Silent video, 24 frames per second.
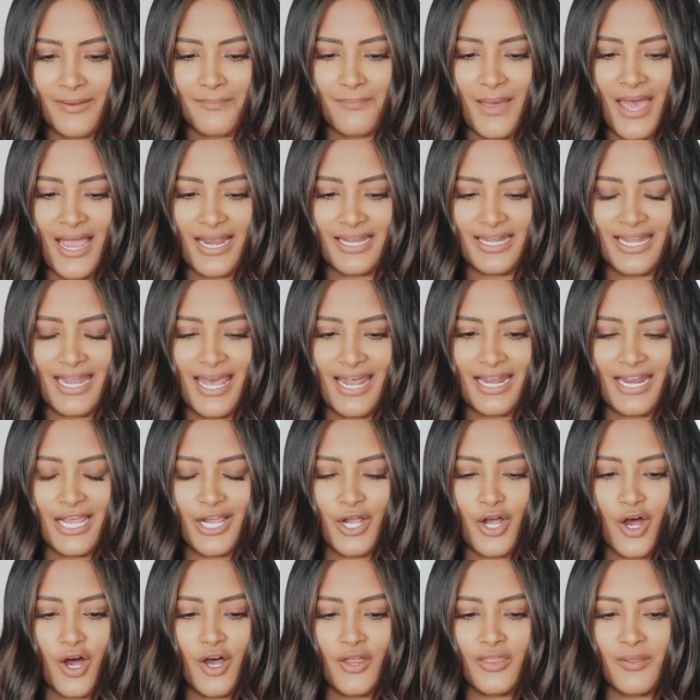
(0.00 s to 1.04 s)
magnetic
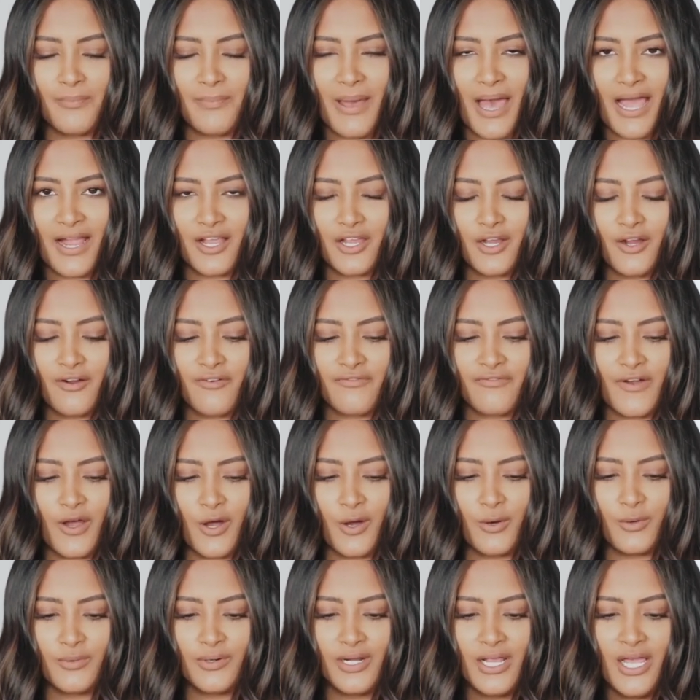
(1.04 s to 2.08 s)
on the back of your
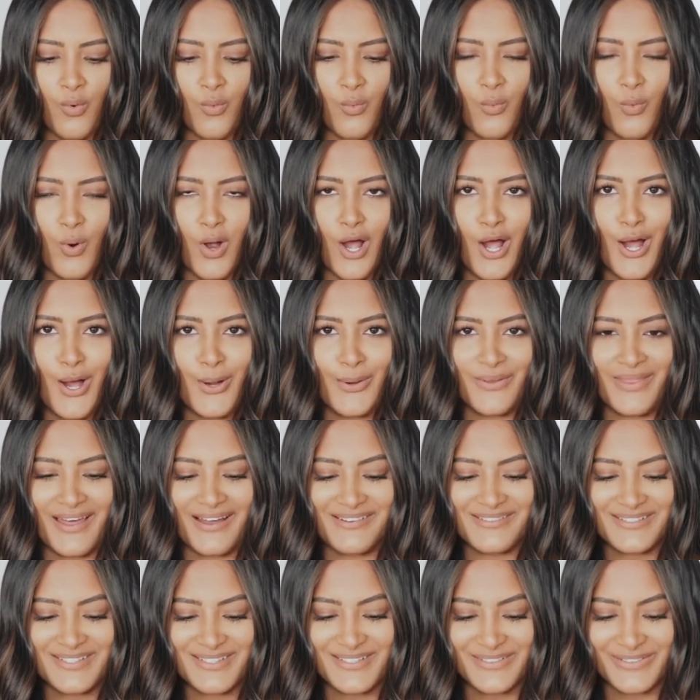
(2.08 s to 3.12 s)
phone. Whoa, that
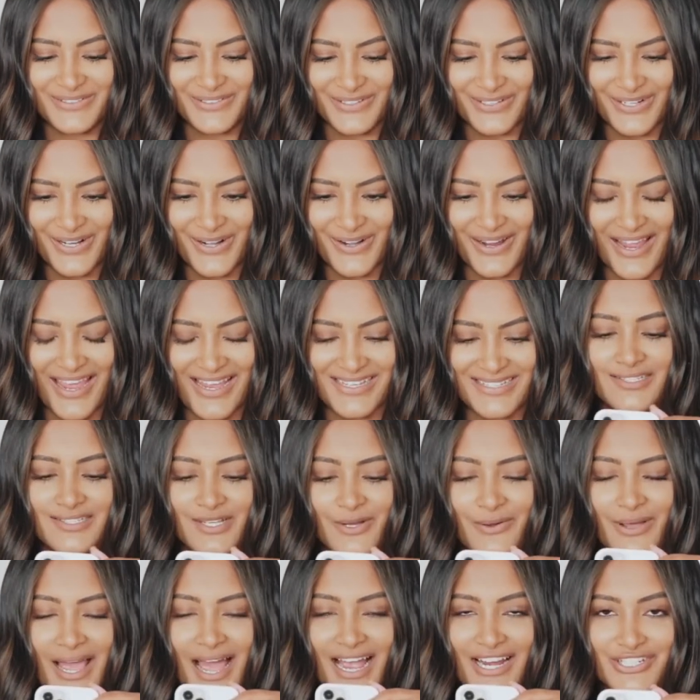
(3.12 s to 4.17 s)
was cool. Okay, so
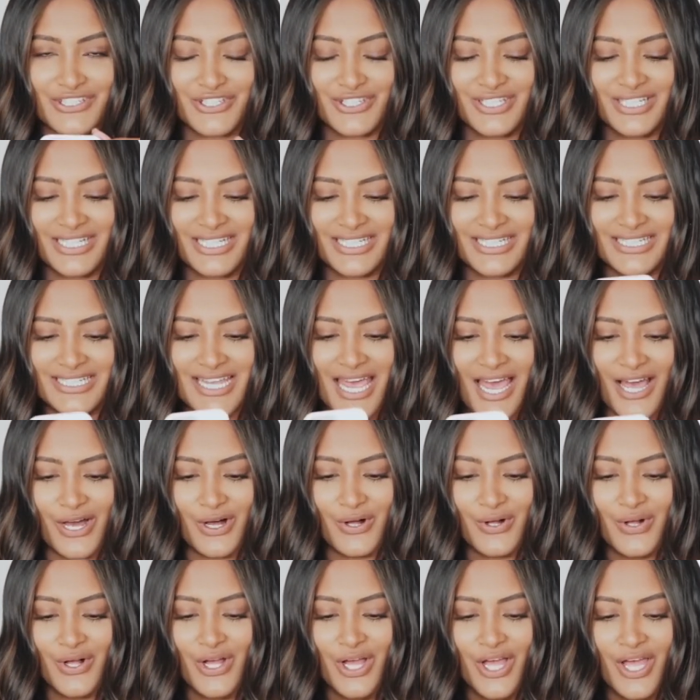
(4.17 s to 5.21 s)
it actually can
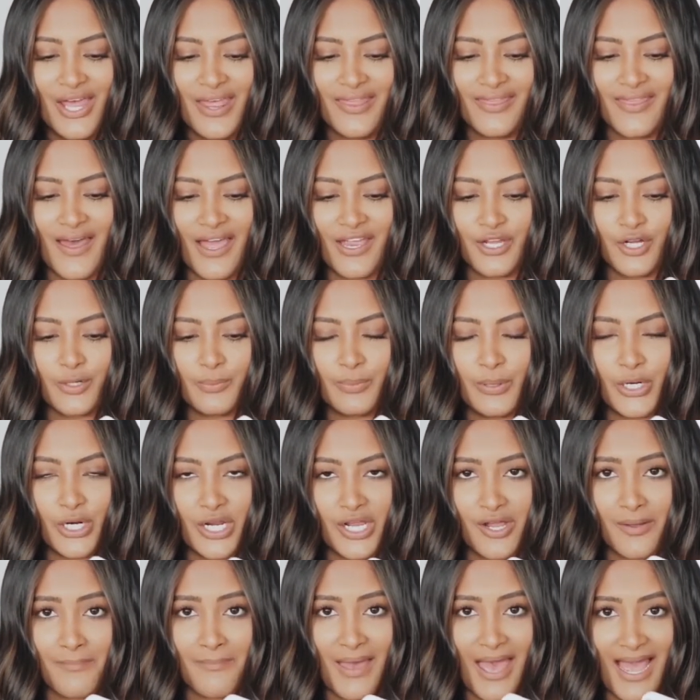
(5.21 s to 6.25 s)
tell that you're putting
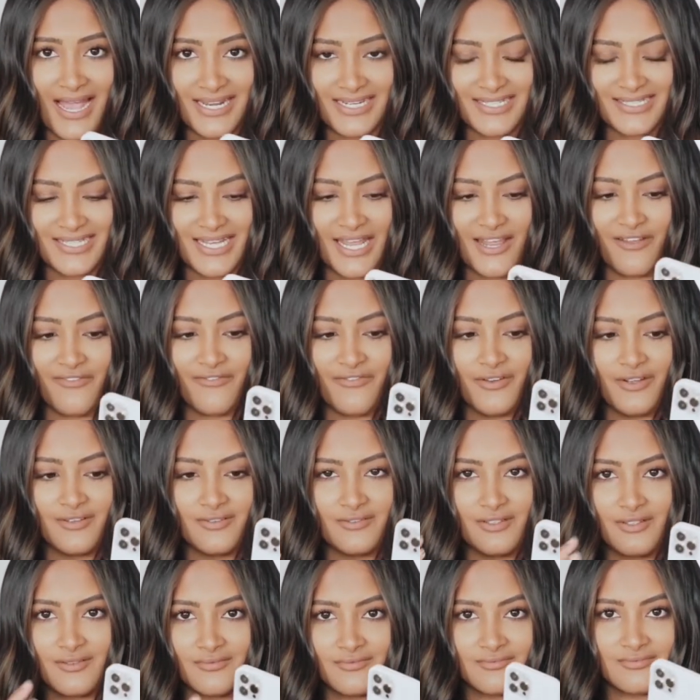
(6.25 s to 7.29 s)
a MagSafe
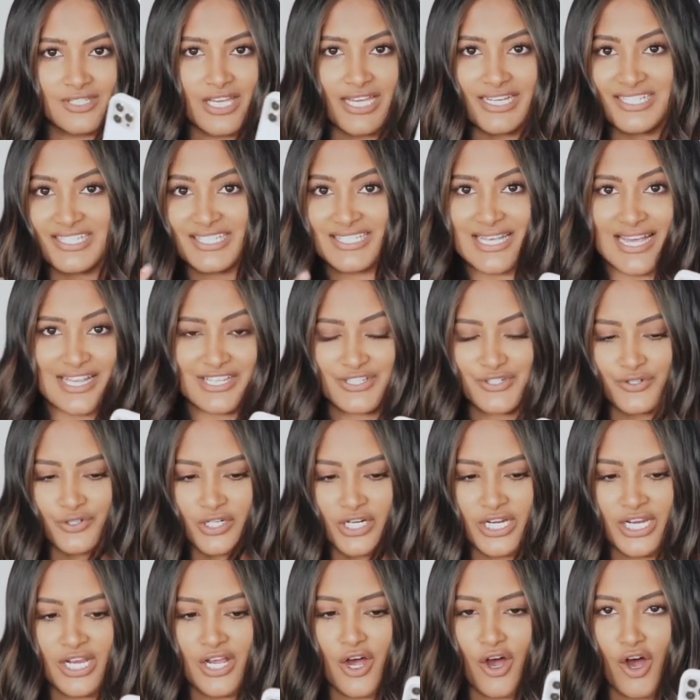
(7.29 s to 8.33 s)

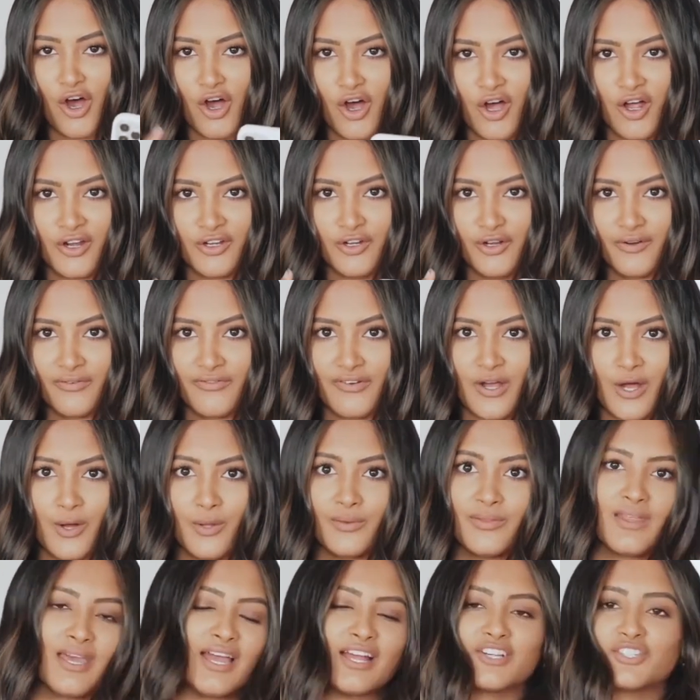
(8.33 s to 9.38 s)
accessory on your phone.
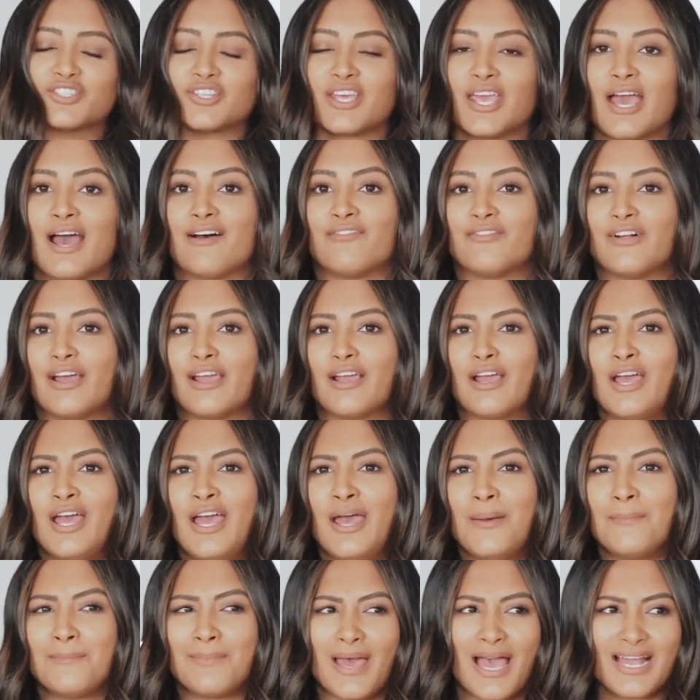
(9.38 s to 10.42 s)
They actually have like
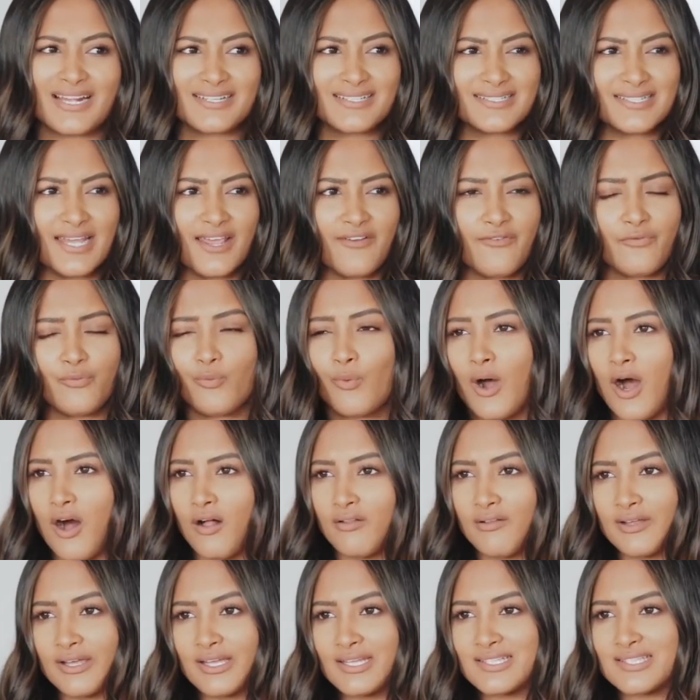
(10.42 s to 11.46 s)
MagSafe
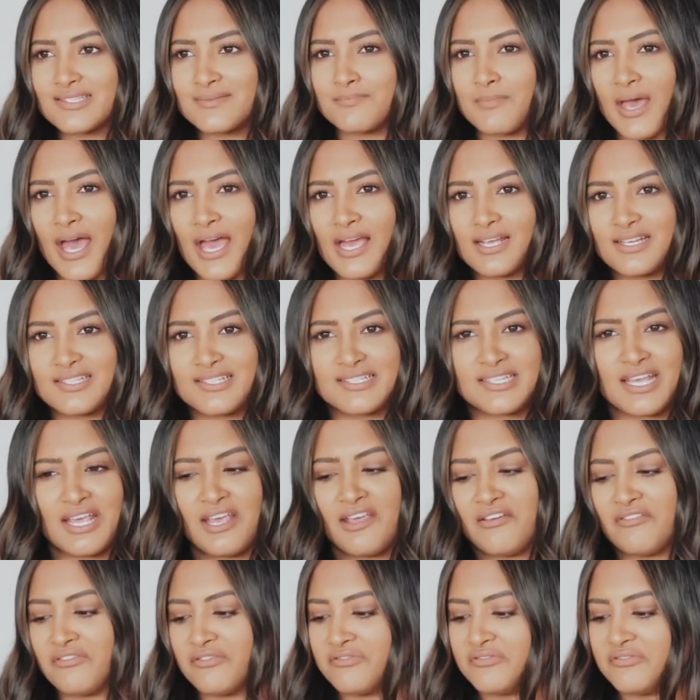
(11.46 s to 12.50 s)
wallets, MagSafe,